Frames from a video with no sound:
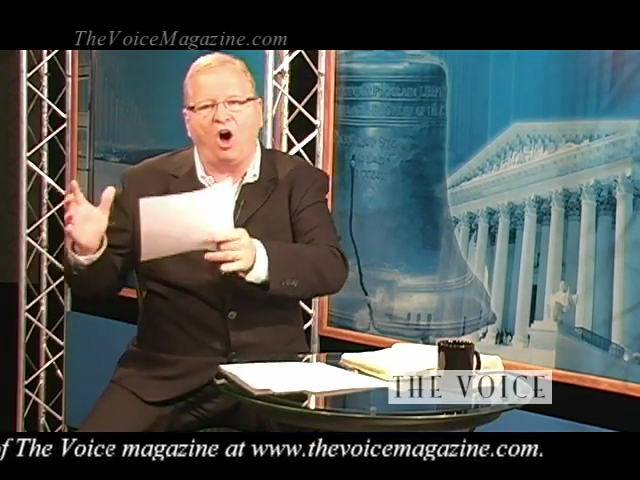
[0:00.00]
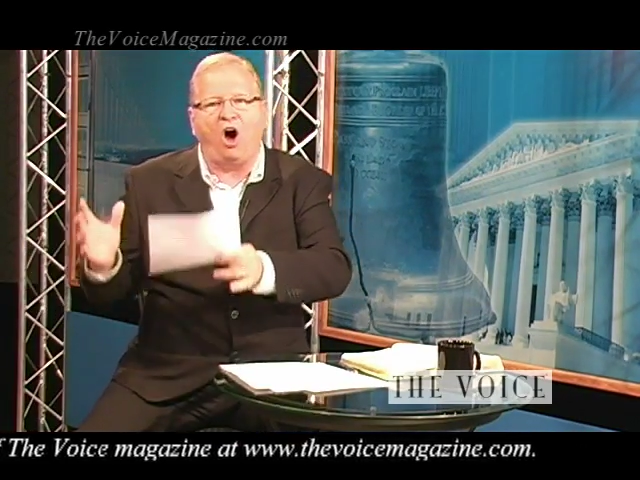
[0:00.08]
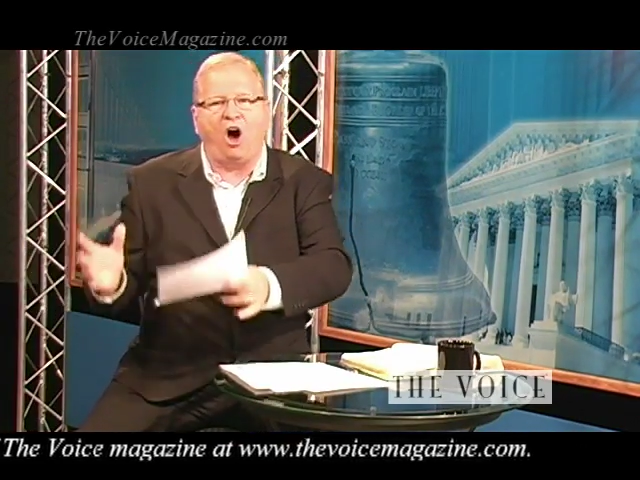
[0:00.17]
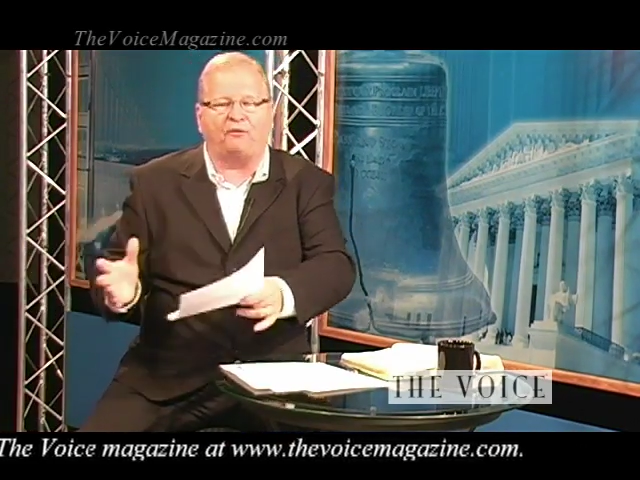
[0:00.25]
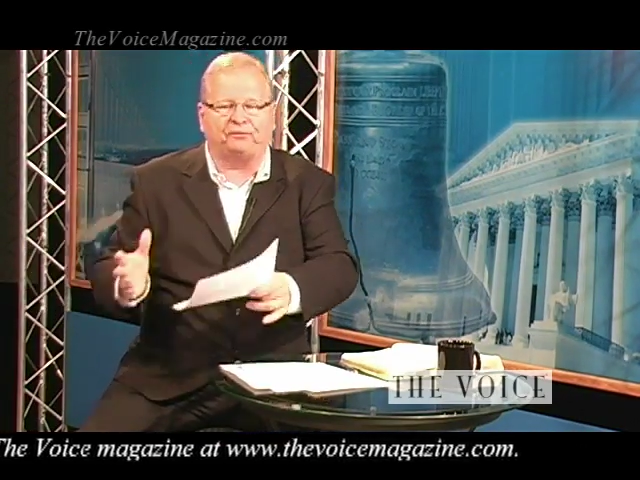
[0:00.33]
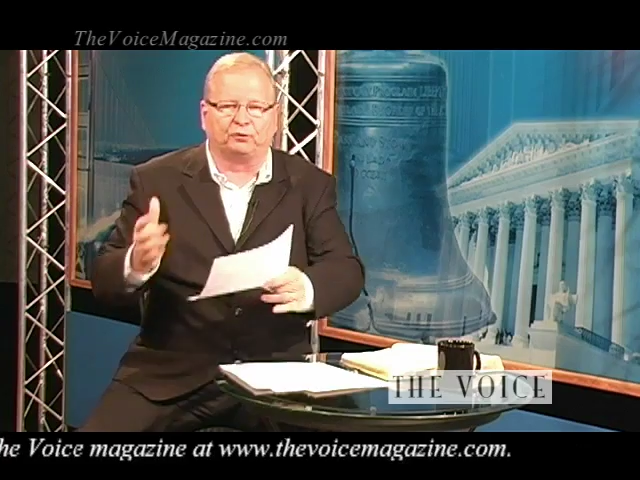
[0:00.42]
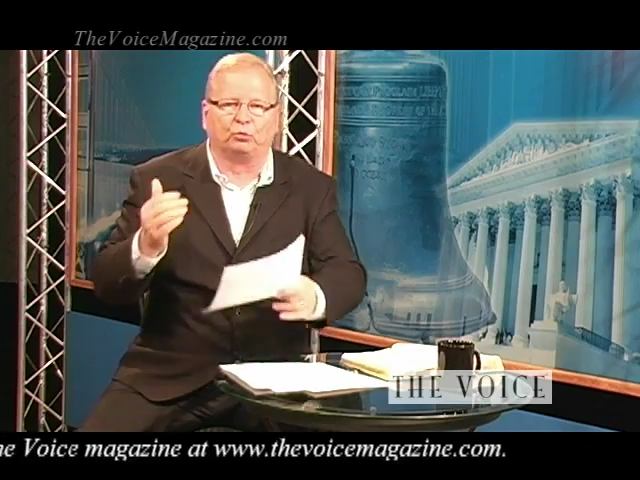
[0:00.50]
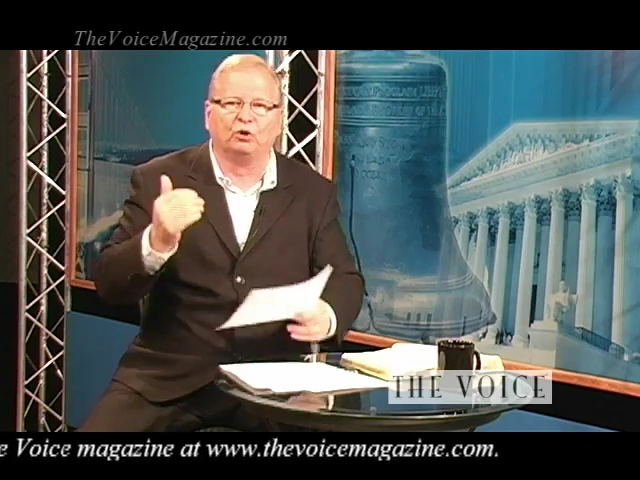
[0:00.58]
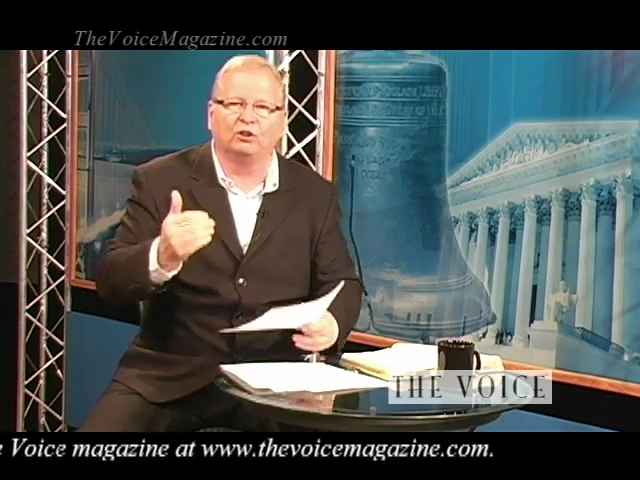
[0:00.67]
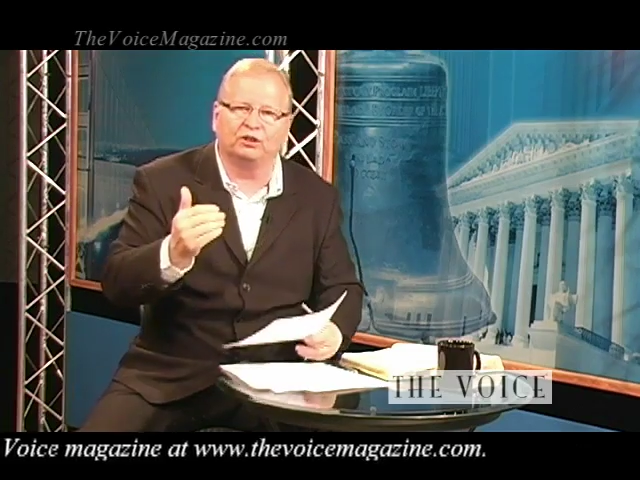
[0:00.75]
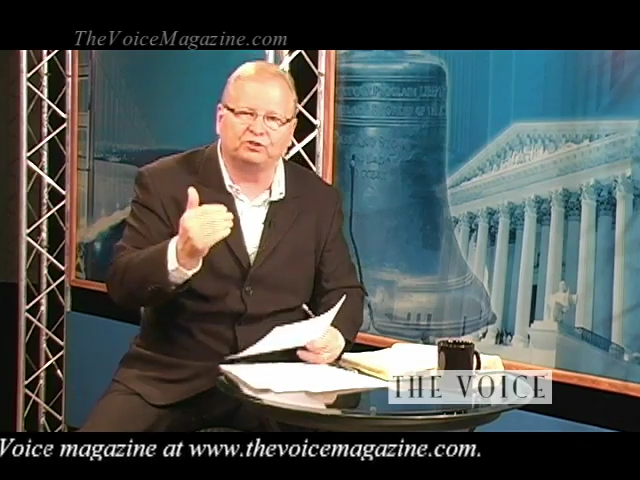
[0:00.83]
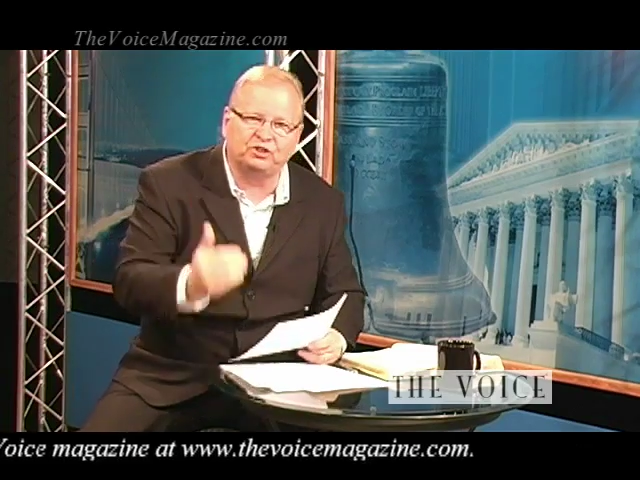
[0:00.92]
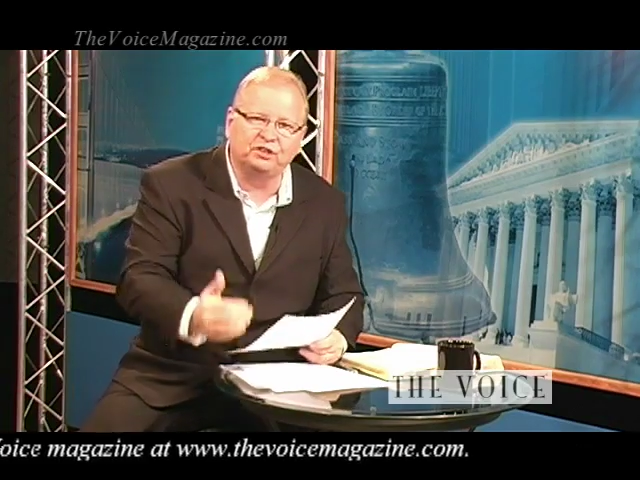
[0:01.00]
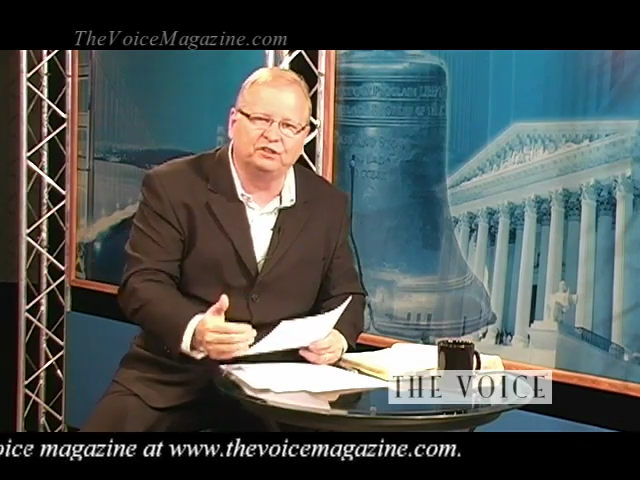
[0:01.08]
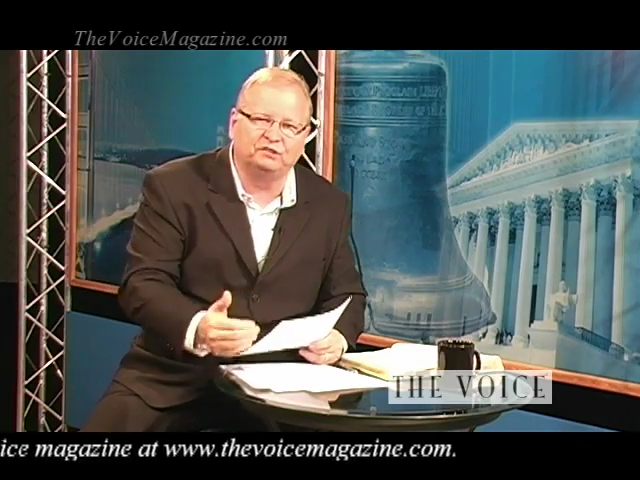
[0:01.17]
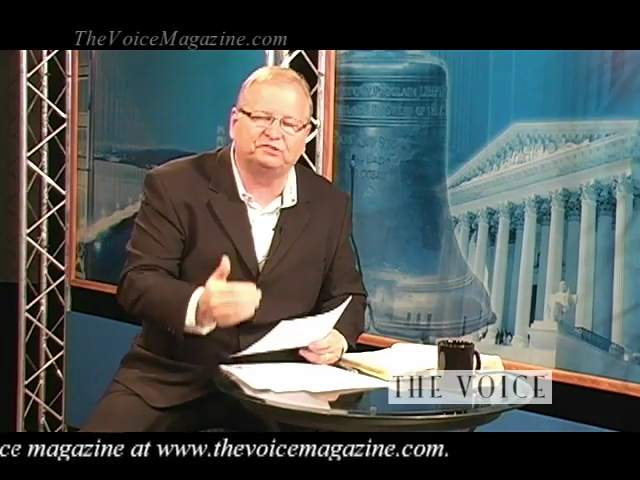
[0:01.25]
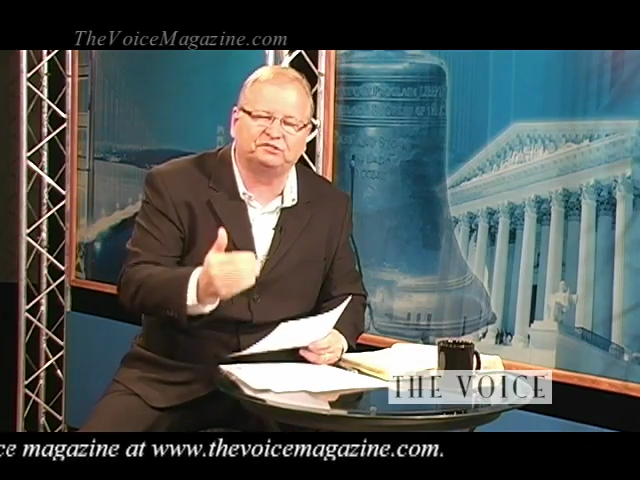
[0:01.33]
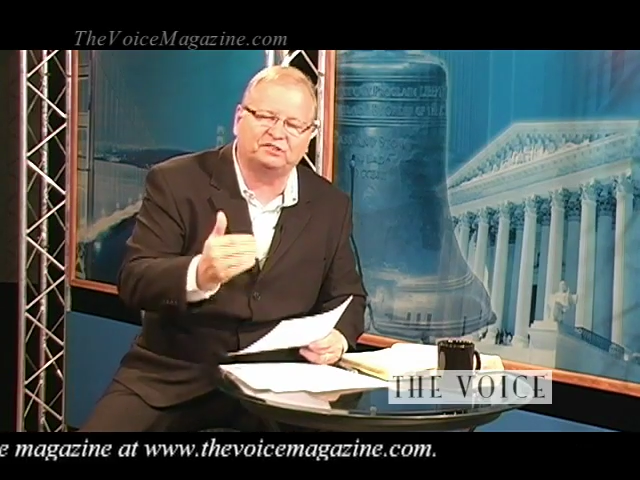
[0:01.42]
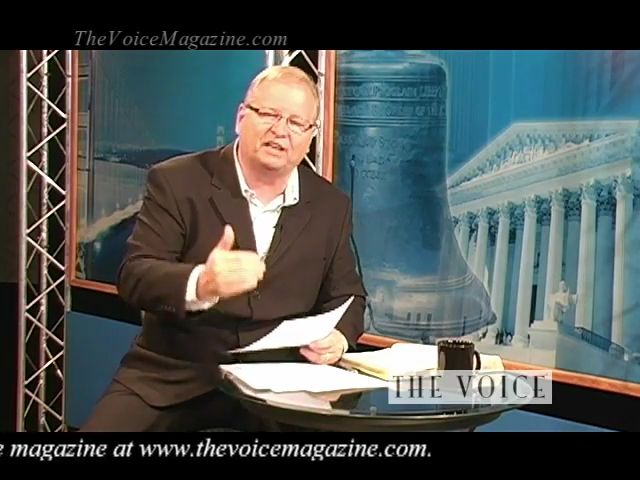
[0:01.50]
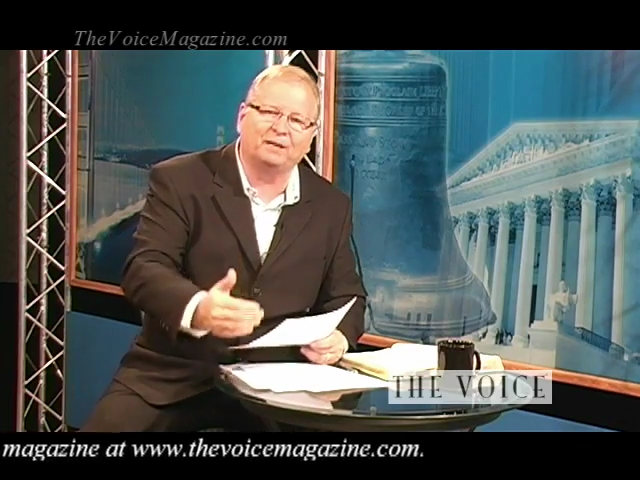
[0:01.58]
off the real agendas that's